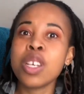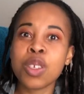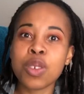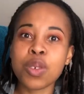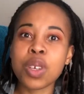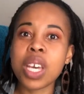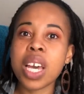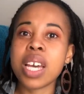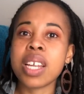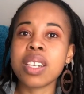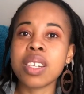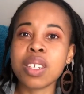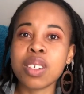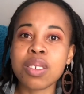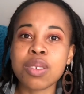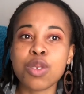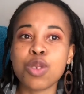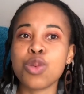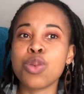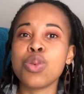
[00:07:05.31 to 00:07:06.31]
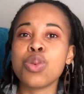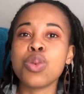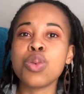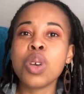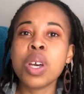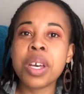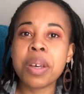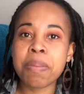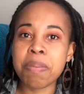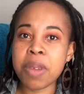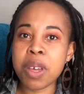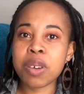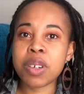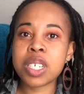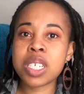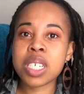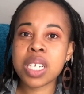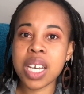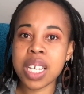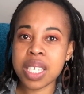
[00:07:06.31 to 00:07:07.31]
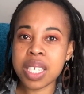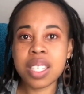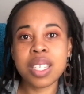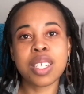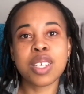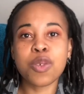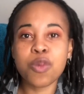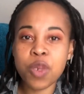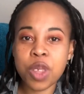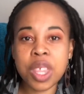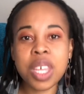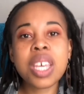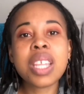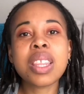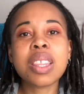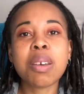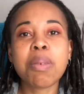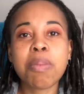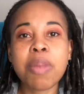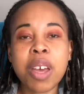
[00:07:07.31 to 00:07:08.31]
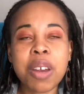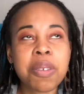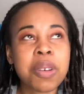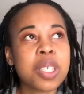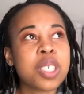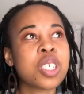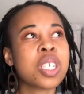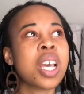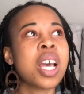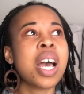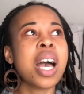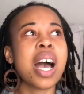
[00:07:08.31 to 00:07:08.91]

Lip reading: You can do marriage counseling within the marriage.